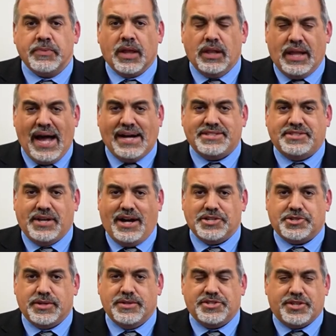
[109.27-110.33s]
last
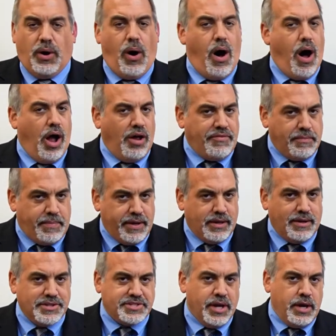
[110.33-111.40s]
session. So all the
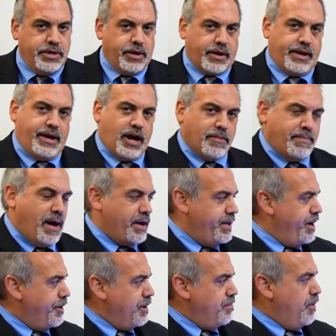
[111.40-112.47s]
bills you're going to hear about
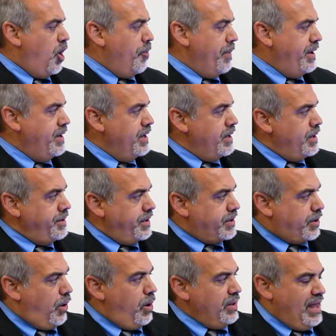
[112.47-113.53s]
here in a moment,
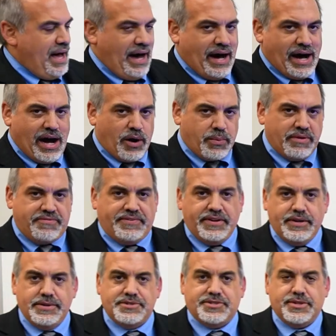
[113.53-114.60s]
Nicole La Ha
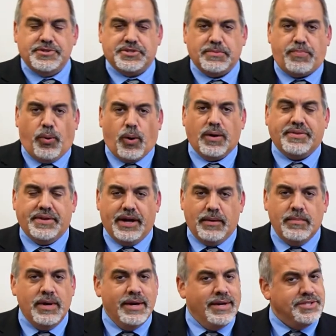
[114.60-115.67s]
refused to support
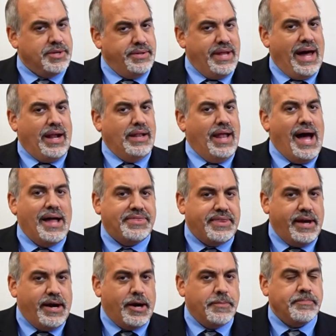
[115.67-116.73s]
them. So not a lot
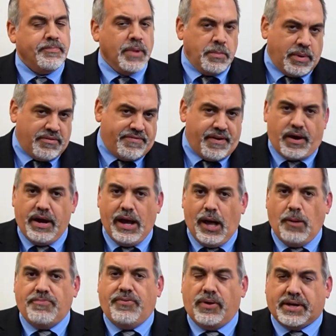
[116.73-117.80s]
there, but very
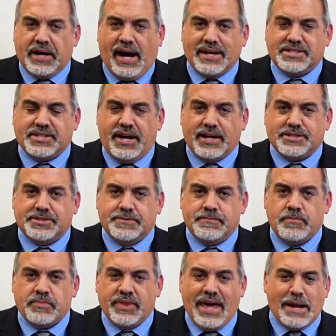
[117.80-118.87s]
helpful context.
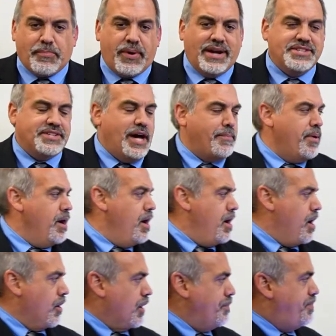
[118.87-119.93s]
And that brings up
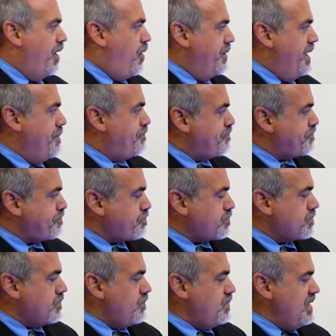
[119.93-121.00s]
her opponent,
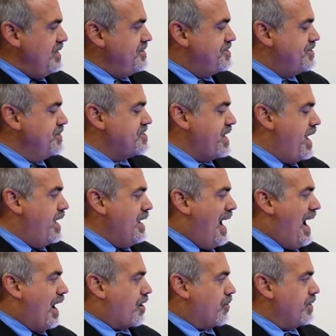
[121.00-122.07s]
Suzanne
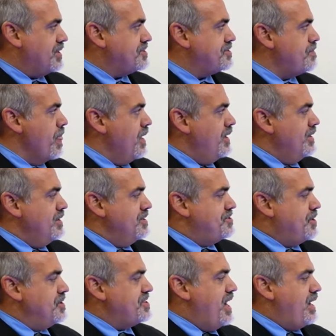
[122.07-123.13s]
Akhras.
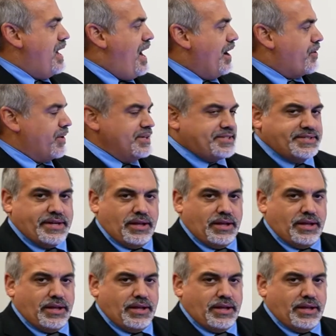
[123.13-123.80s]
Suzanne Akhras is